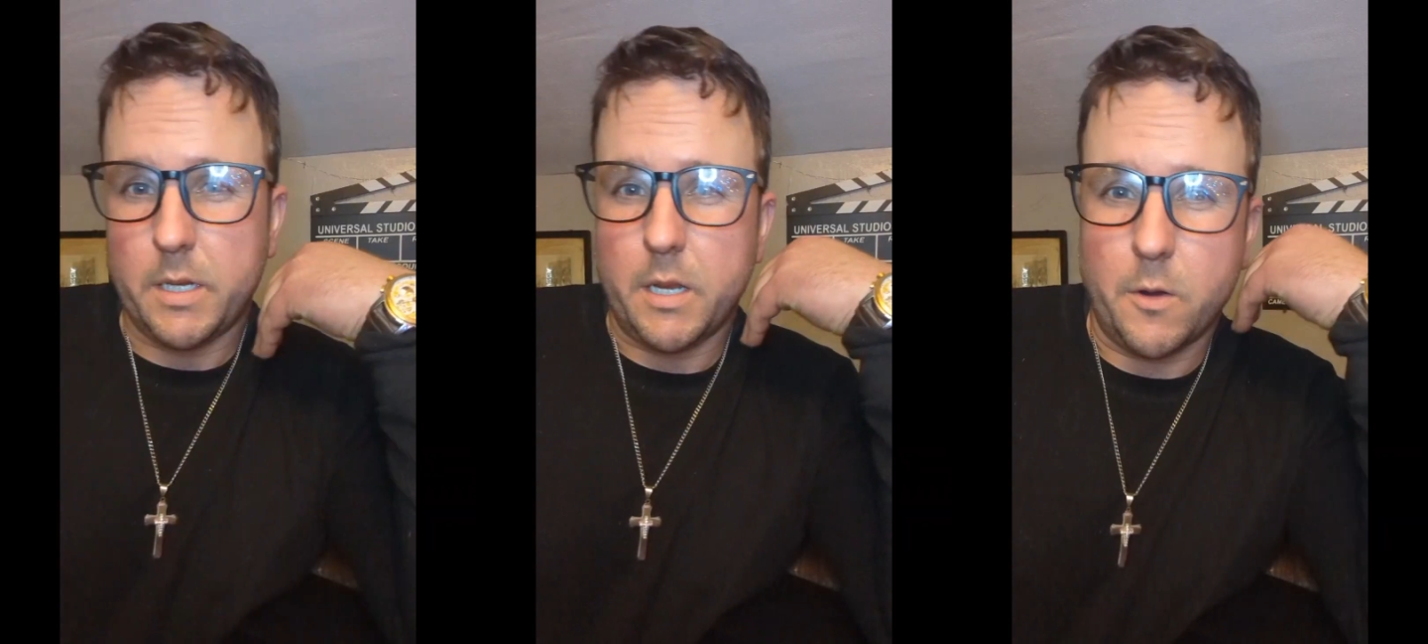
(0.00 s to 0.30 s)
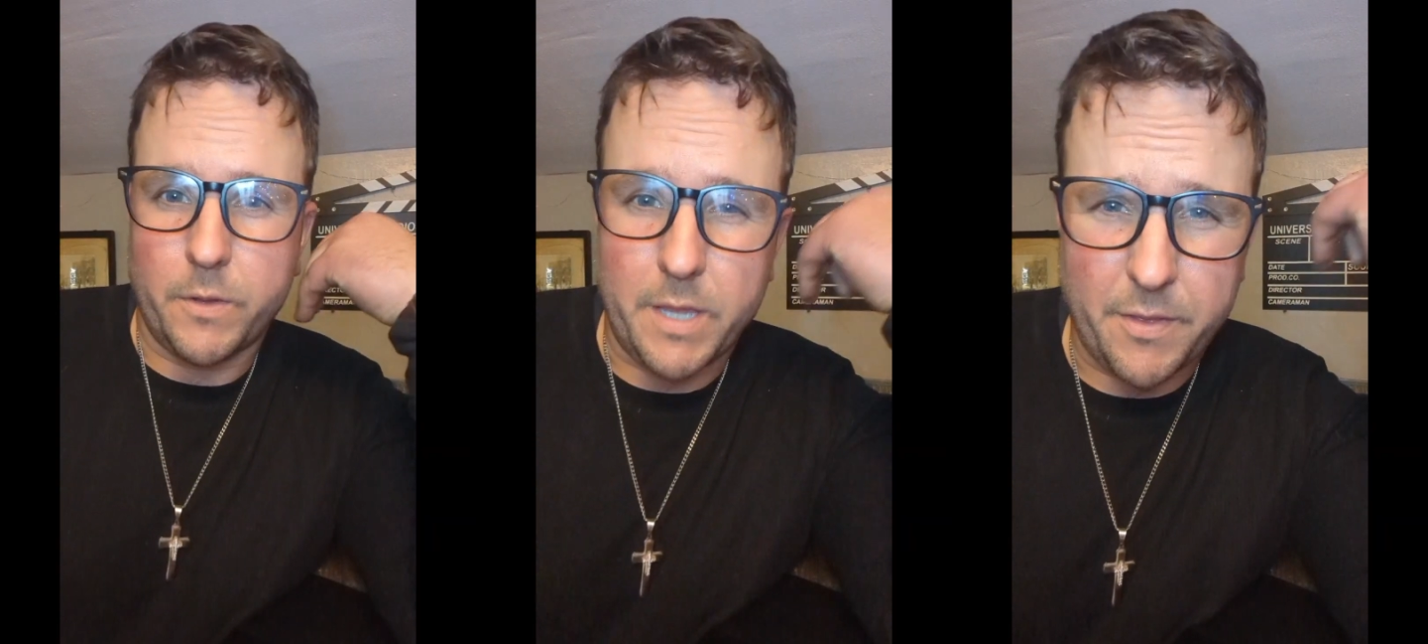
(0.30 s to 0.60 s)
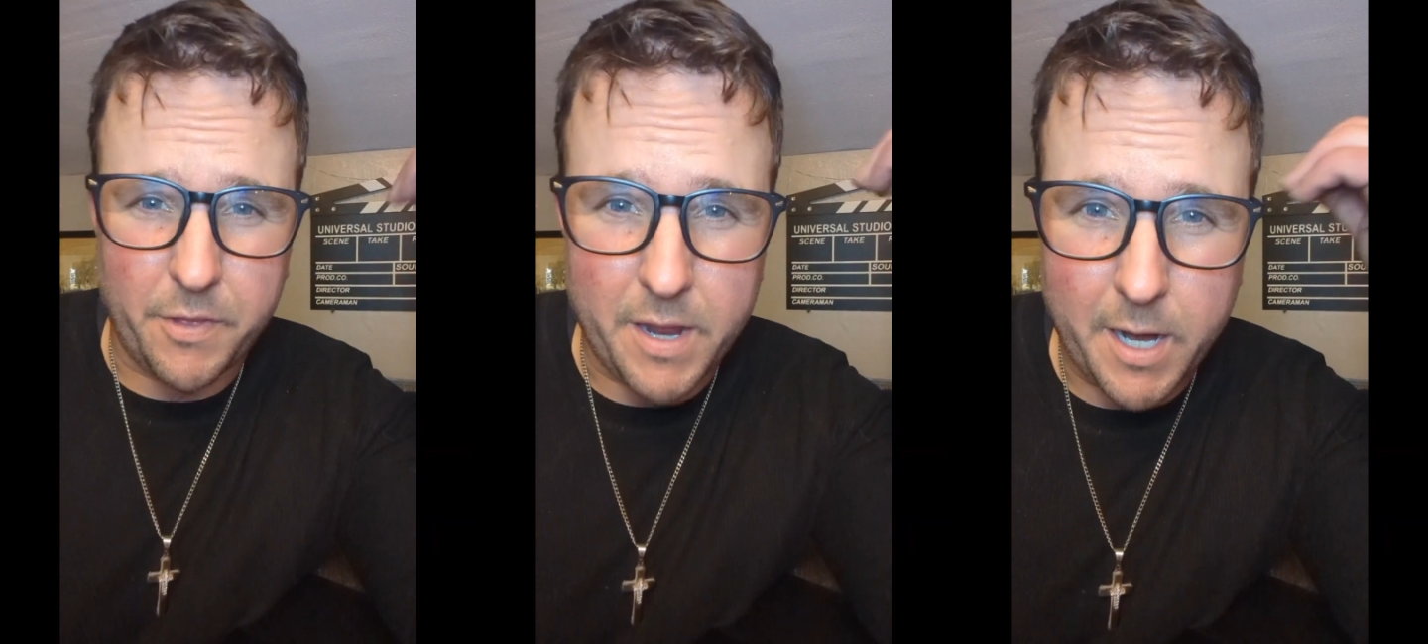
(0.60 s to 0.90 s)
You know what they
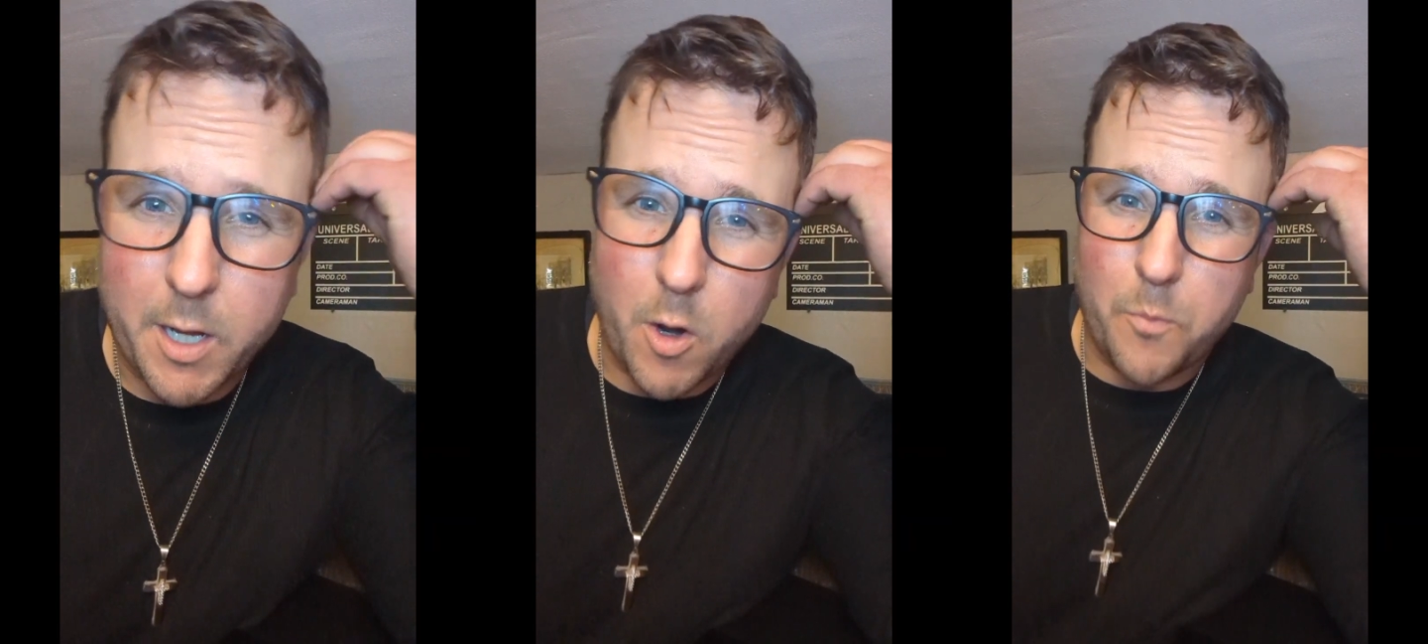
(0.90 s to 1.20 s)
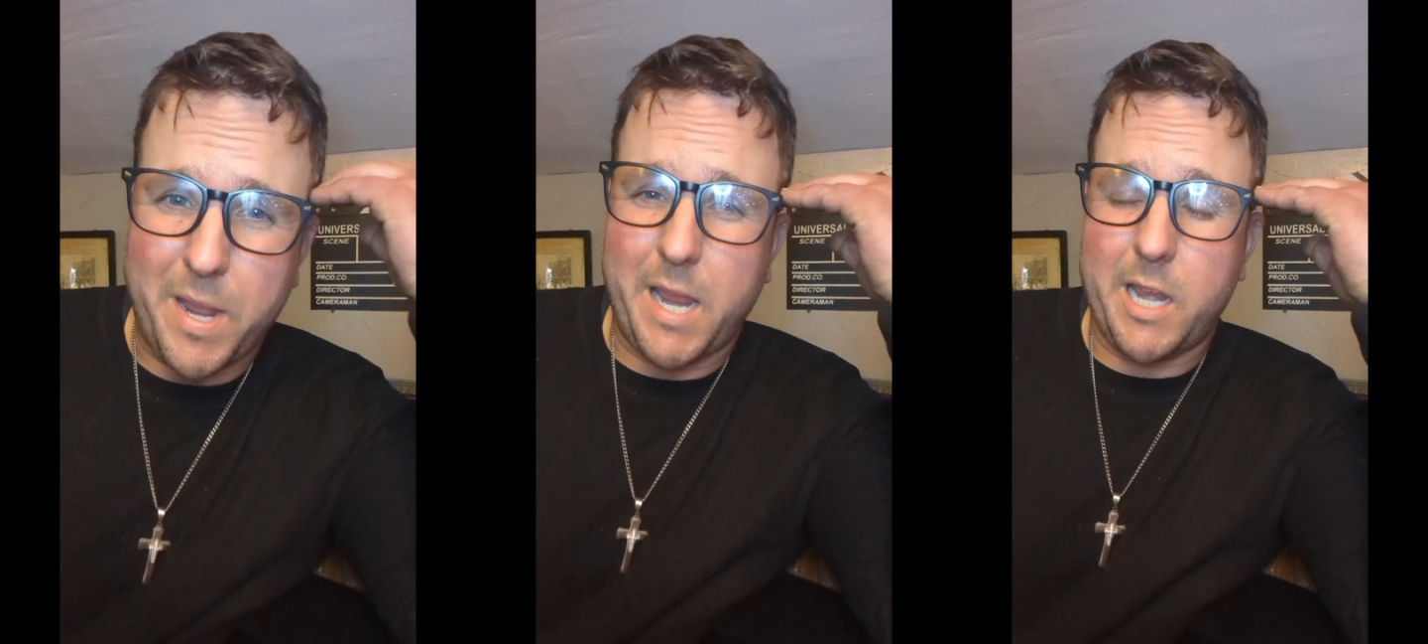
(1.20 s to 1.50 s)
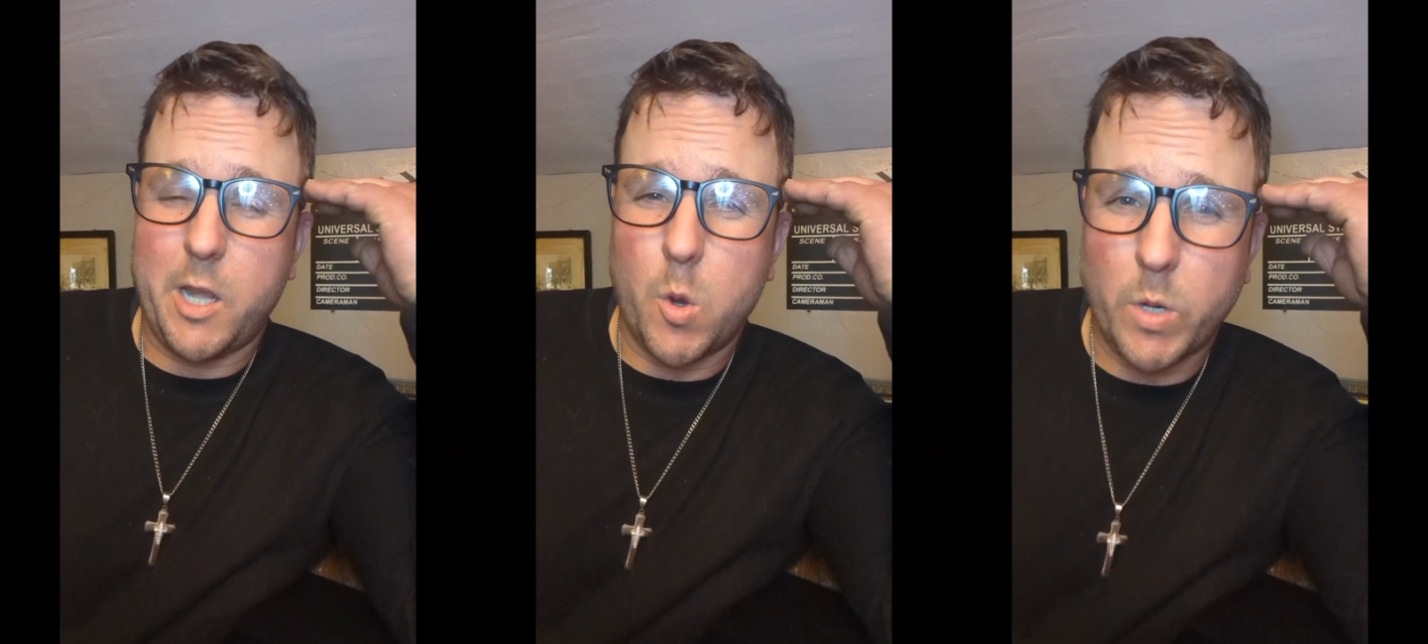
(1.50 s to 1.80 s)
say, no
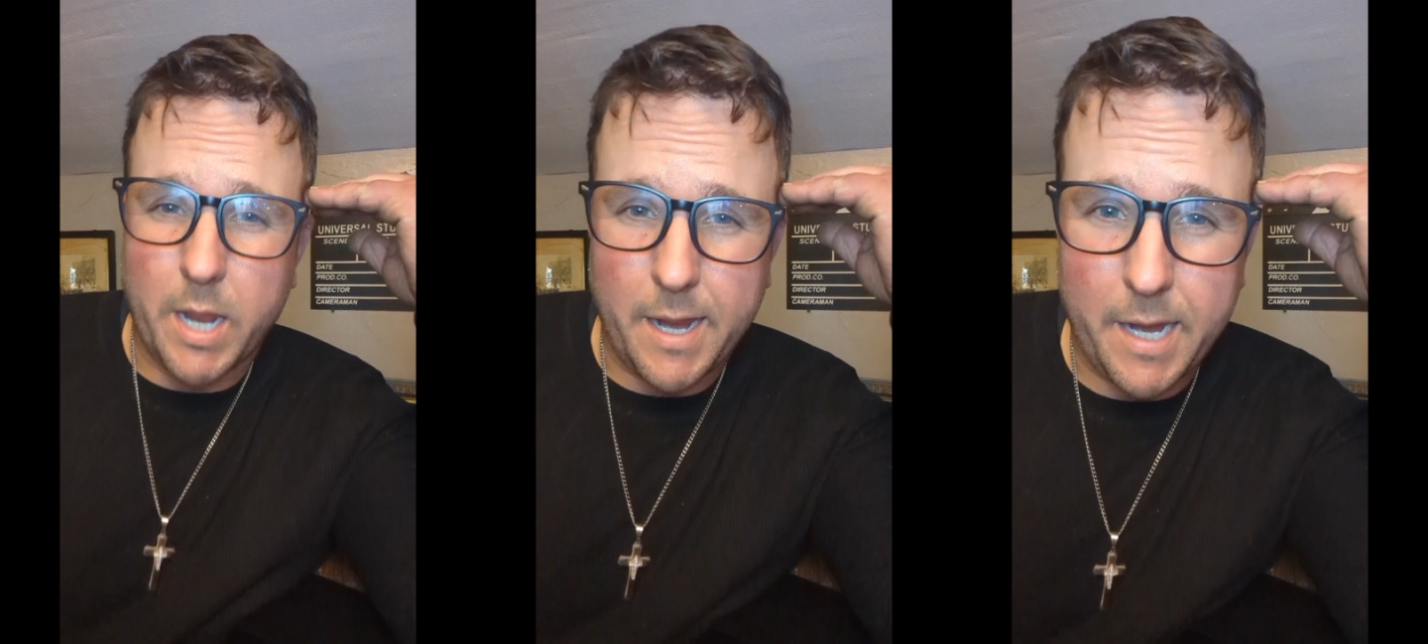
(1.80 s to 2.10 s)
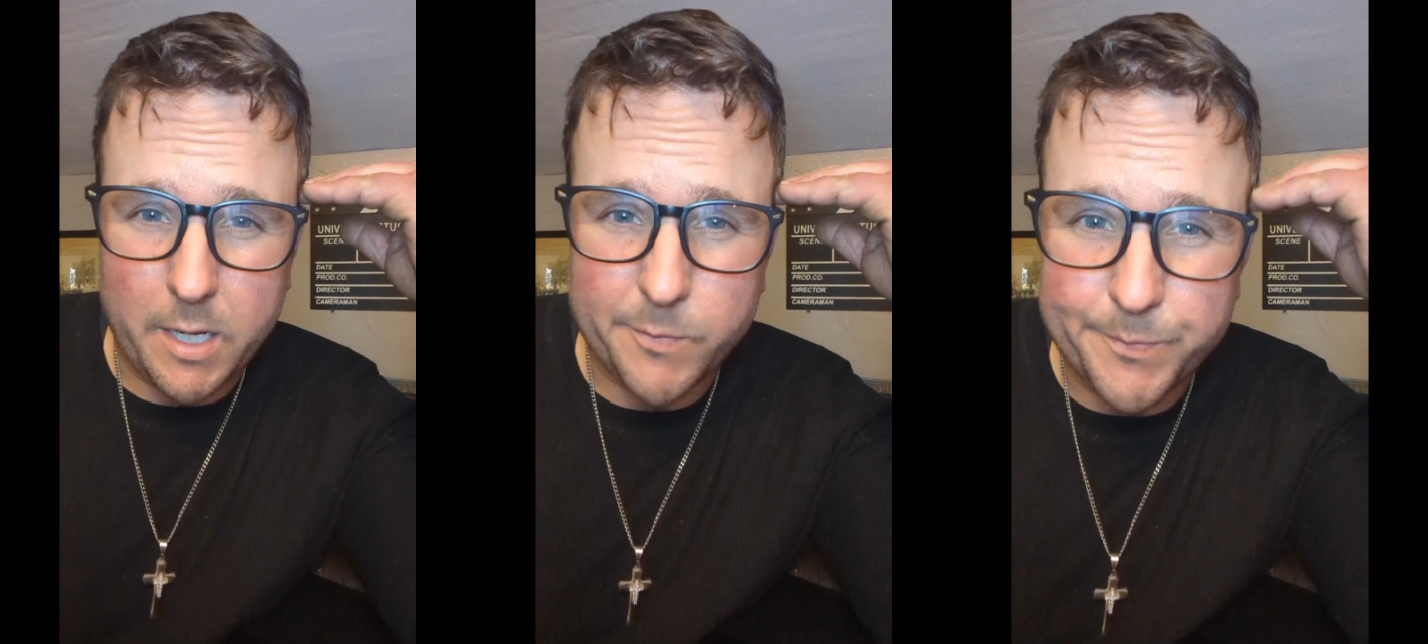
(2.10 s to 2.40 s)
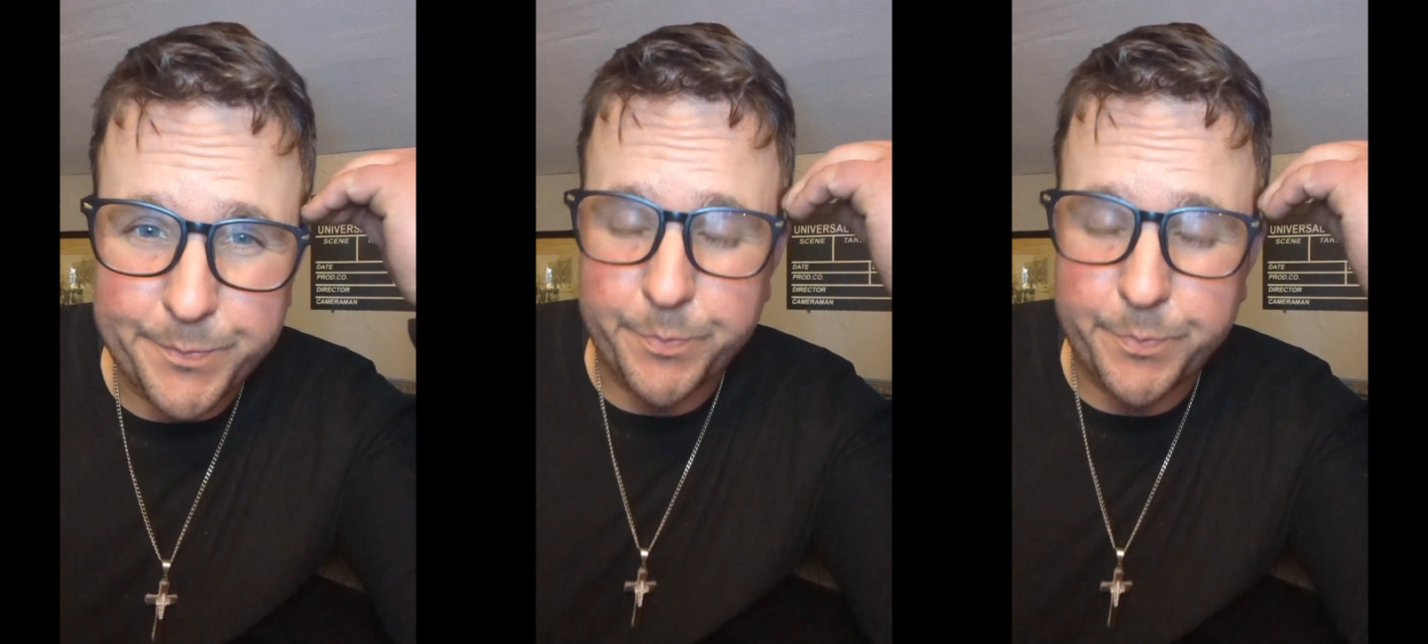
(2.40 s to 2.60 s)
pain, no gain.